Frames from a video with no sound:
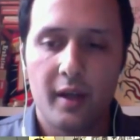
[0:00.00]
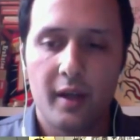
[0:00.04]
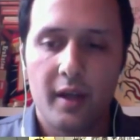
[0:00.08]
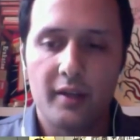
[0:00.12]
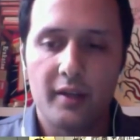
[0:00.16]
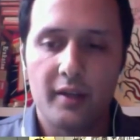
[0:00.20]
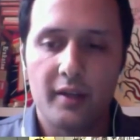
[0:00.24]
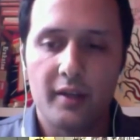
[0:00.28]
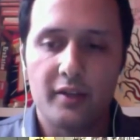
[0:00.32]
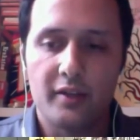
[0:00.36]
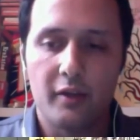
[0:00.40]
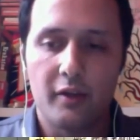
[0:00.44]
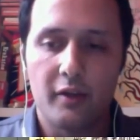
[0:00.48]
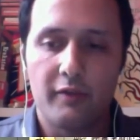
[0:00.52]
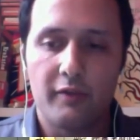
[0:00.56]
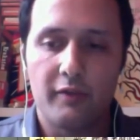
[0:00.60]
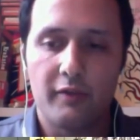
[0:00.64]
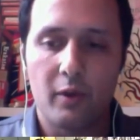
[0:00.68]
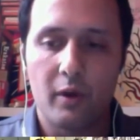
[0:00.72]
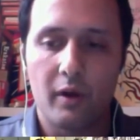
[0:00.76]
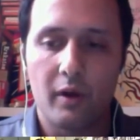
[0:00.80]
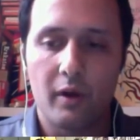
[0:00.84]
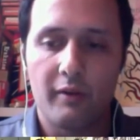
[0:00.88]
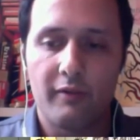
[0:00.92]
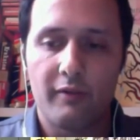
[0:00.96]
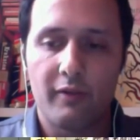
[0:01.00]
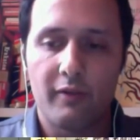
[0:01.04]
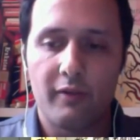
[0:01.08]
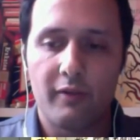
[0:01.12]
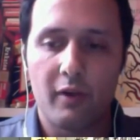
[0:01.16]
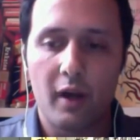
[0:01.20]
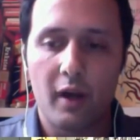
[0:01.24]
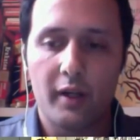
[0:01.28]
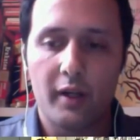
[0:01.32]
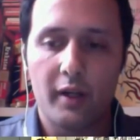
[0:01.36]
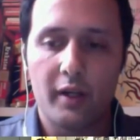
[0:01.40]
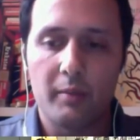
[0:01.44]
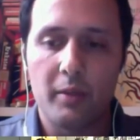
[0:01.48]
And so for
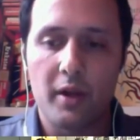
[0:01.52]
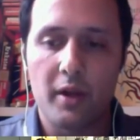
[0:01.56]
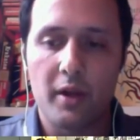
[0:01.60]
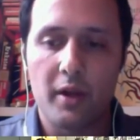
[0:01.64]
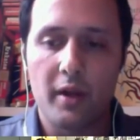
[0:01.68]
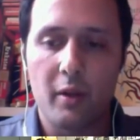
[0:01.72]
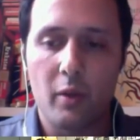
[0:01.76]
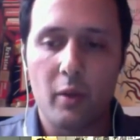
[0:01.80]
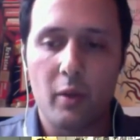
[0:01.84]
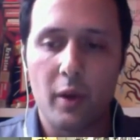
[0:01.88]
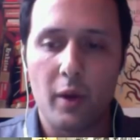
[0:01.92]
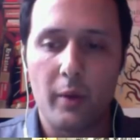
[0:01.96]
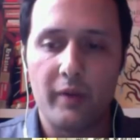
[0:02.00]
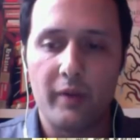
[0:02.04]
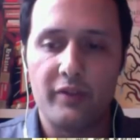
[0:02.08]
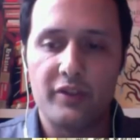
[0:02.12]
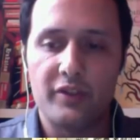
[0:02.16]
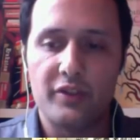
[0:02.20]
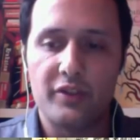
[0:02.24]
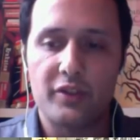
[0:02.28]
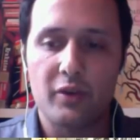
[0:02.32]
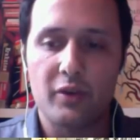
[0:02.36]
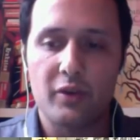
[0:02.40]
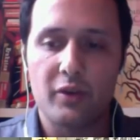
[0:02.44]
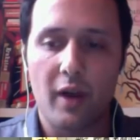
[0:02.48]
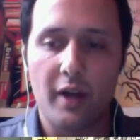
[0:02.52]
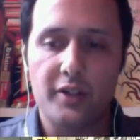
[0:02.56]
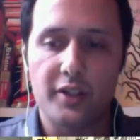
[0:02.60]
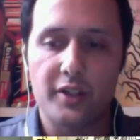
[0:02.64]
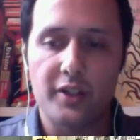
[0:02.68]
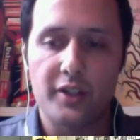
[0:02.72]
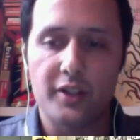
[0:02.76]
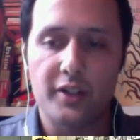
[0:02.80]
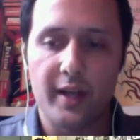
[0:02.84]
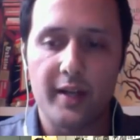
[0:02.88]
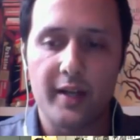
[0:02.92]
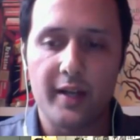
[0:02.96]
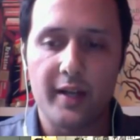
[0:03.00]
our community, the way we've
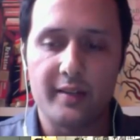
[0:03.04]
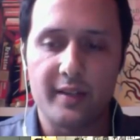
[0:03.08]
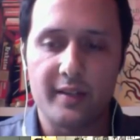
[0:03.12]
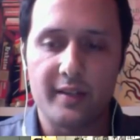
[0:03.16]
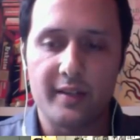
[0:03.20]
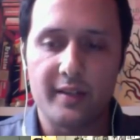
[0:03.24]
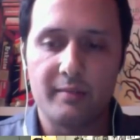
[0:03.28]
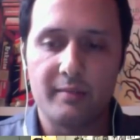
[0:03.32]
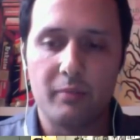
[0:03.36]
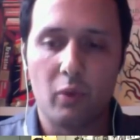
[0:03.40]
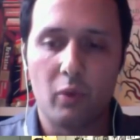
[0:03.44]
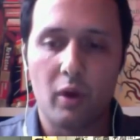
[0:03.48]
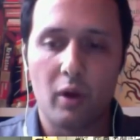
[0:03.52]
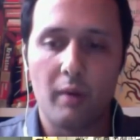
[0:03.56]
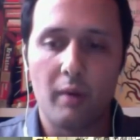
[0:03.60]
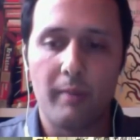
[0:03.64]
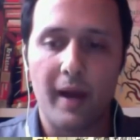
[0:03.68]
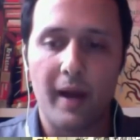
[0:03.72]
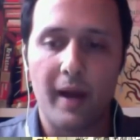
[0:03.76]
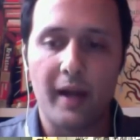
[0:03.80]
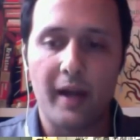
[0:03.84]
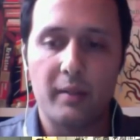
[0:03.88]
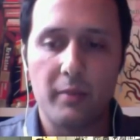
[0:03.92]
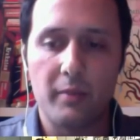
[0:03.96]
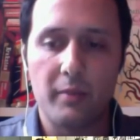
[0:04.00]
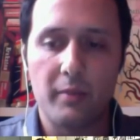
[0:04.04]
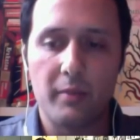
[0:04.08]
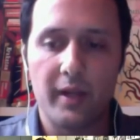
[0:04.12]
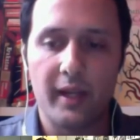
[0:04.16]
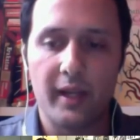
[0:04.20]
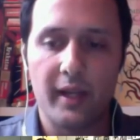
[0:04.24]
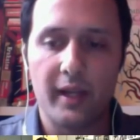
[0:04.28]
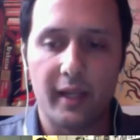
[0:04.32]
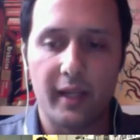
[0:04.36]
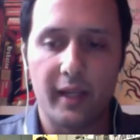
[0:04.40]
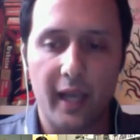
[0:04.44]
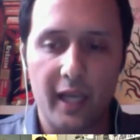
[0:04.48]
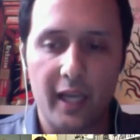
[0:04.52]
structured it is it's more about
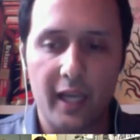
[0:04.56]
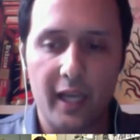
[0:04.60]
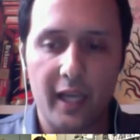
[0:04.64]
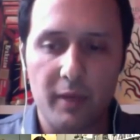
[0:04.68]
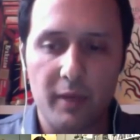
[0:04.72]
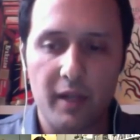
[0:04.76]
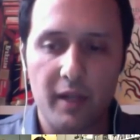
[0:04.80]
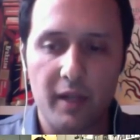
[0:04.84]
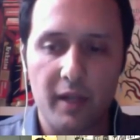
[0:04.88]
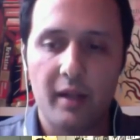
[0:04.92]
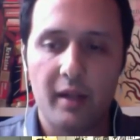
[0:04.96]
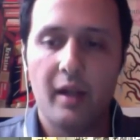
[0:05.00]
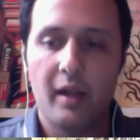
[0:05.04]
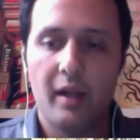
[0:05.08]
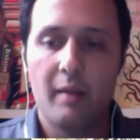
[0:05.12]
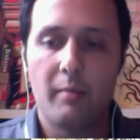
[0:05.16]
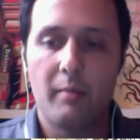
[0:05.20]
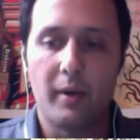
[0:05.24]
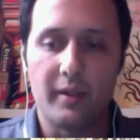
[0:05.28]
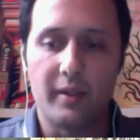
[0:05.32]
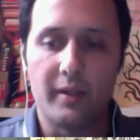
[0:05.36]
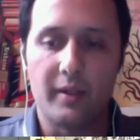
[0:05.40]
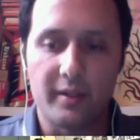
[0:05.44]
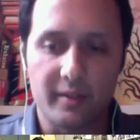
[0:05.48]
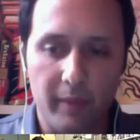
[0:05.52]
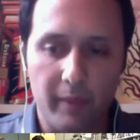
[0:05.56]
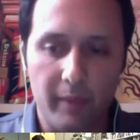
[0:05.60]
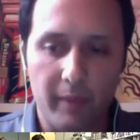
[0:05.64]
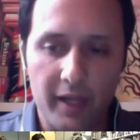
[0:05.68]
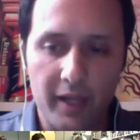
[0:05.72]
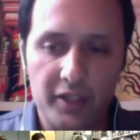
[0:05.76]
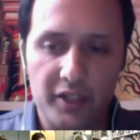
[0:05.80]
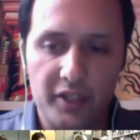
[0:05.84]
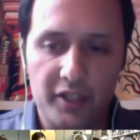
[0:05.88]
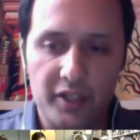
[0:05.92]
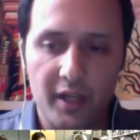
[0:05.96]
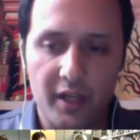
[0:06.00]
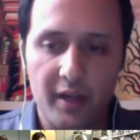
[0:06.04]
community engagement,
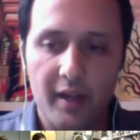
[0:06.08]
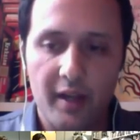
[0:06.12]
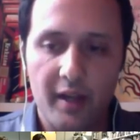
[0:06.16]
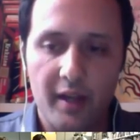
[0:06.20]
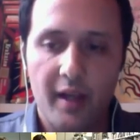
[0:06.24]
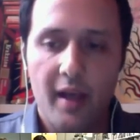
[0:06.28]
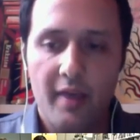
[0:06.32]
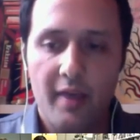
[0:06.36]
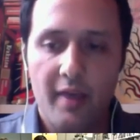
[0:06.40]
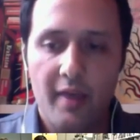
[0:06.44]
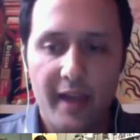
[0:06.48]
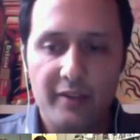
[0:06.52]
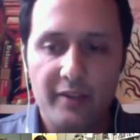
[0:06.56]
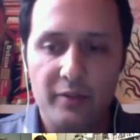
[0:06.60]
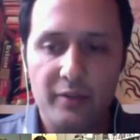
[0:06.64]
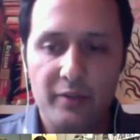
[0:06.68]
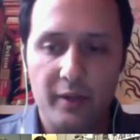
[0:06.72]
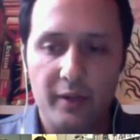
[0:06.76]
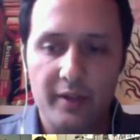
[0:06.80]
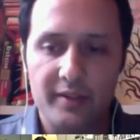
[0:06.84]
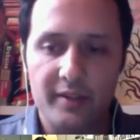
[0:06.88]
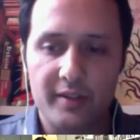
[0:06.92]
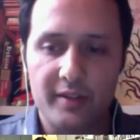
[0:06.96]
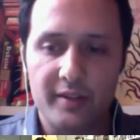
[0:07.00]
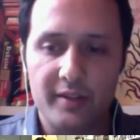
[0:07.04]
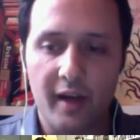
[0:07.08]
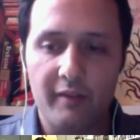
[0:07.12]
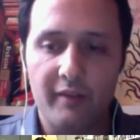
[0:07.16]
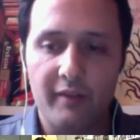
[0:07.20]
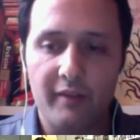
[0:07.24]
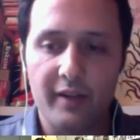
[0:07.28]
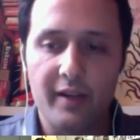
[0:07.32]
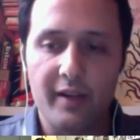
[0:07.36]
participation, that sort of stuff.